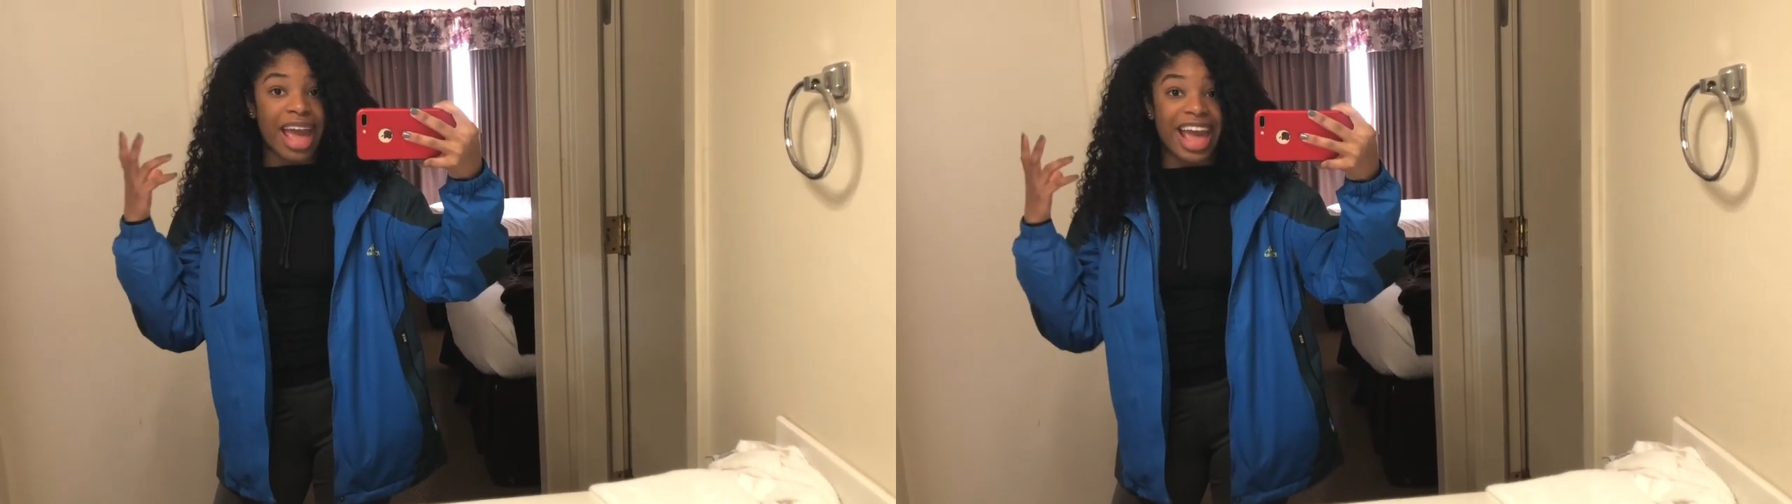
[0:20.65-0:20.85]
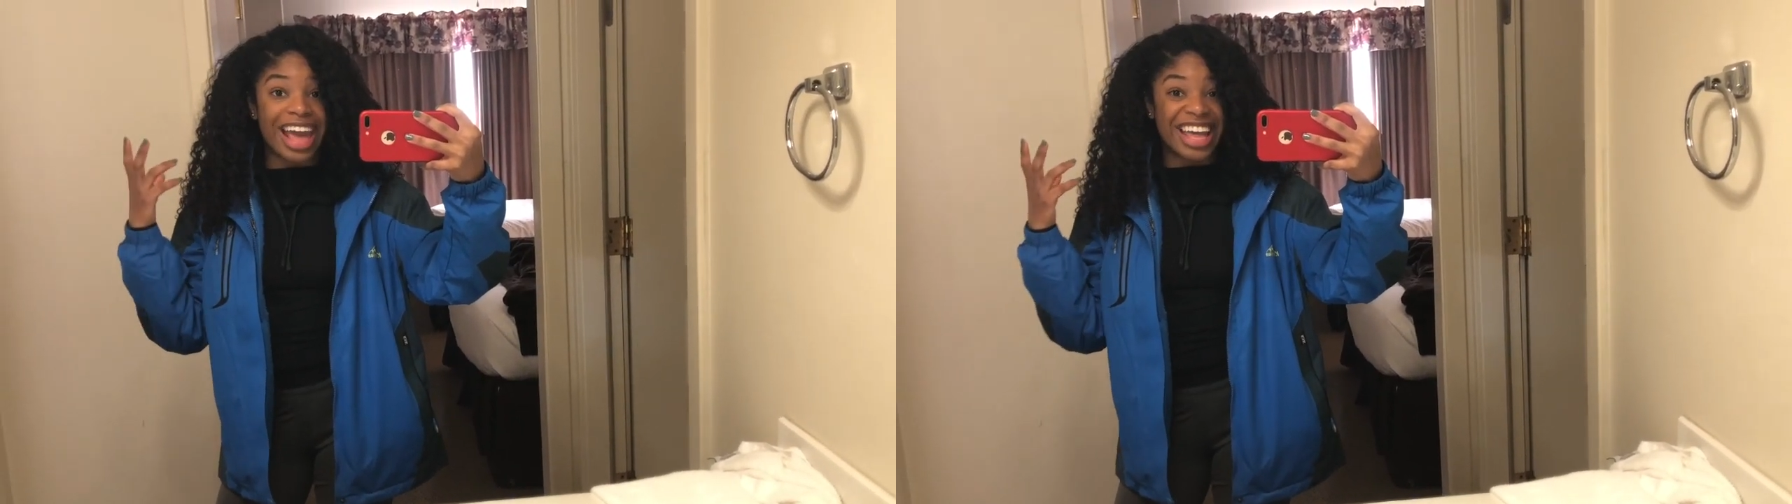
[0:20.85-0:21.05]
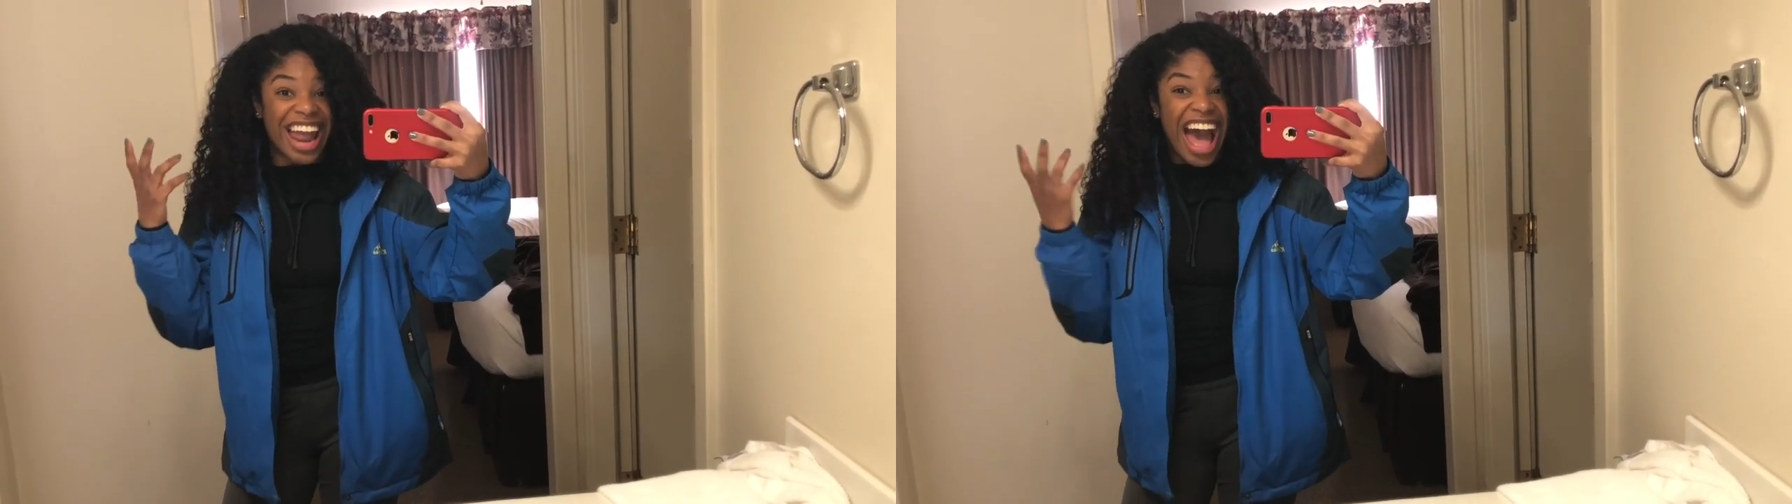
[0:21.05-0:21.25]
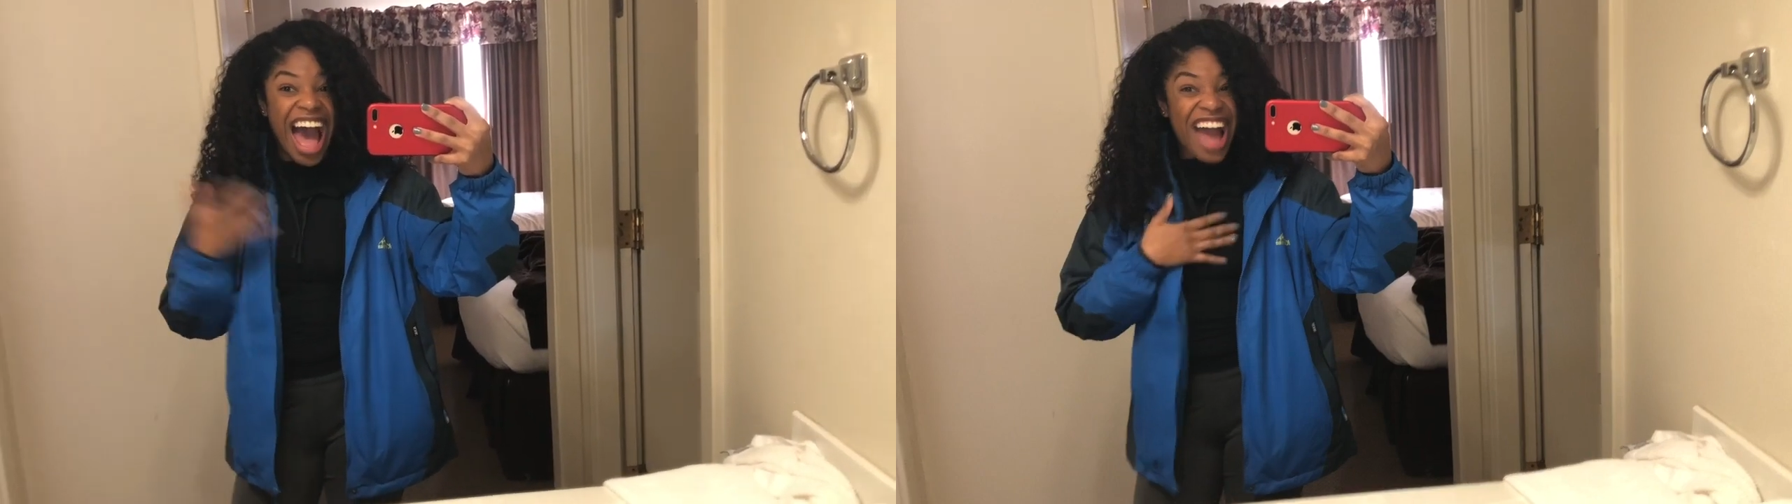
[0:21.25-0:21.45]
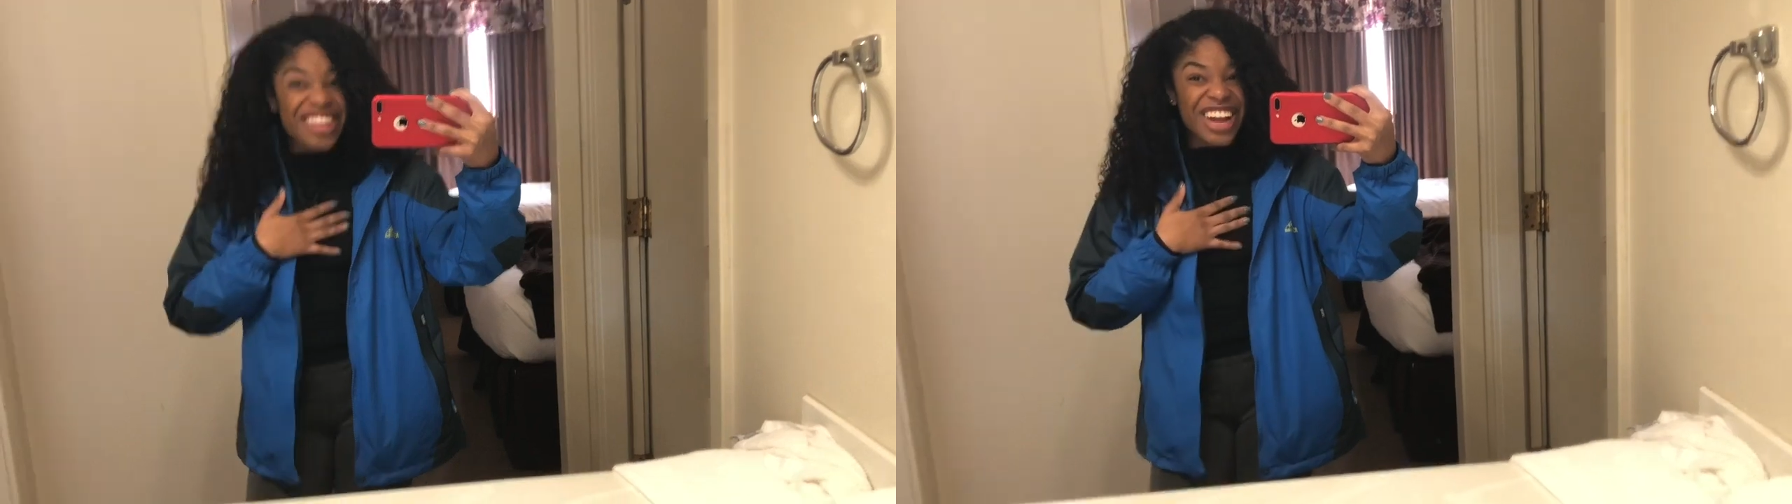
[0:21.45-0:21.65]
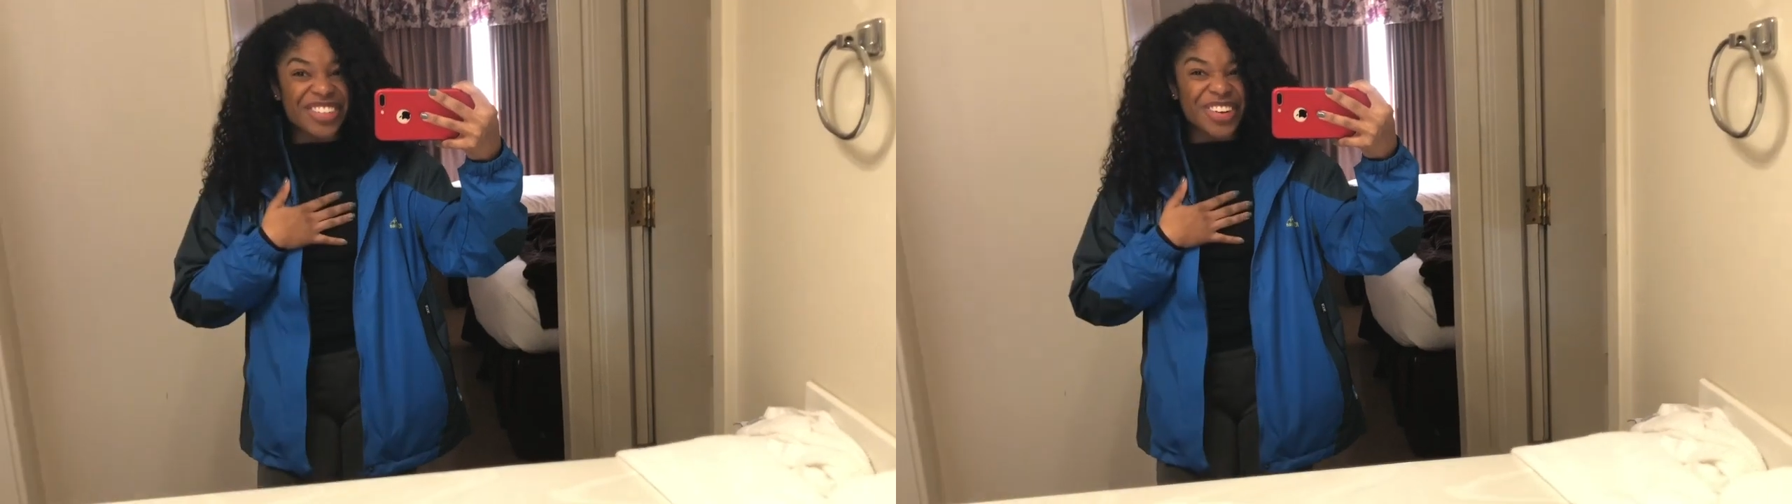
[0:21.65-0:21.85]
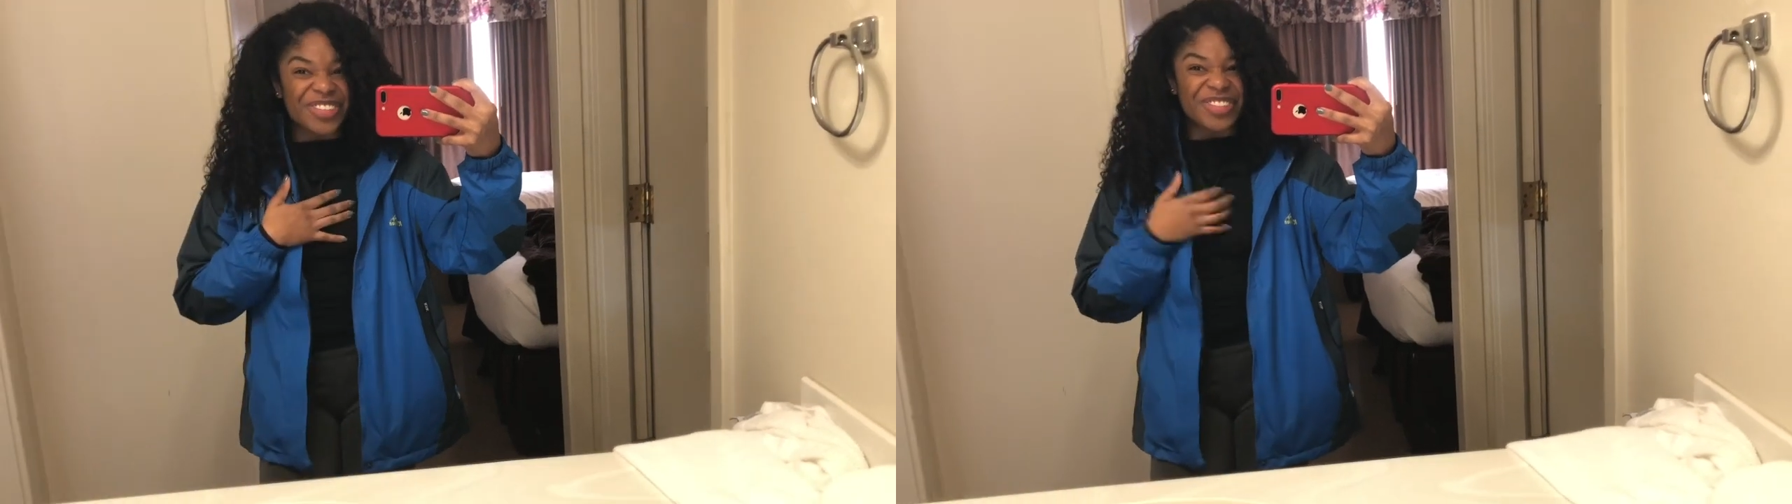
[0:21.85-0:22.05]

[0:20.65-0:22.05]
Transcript: and I never